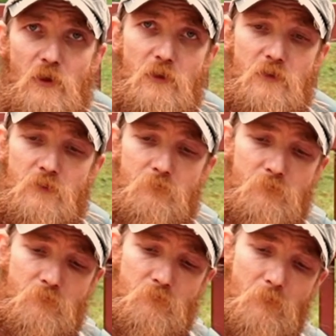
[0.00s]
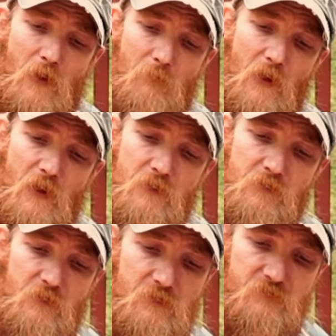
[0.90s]
and my
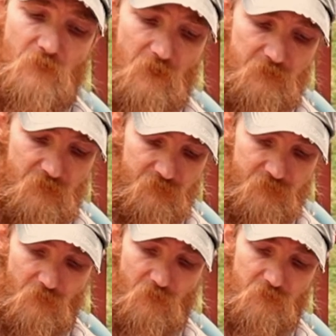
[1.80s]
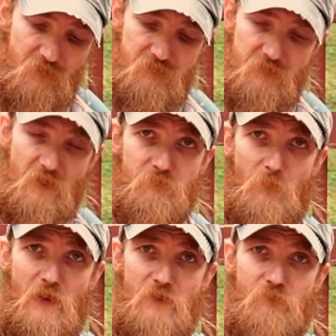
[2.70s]
pad inside this DCF
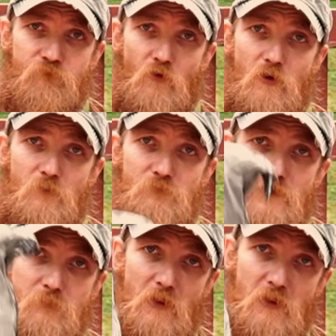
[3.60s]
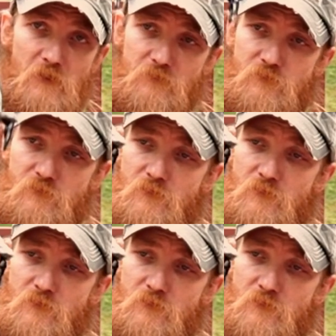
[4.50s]
bag from Z-Packs.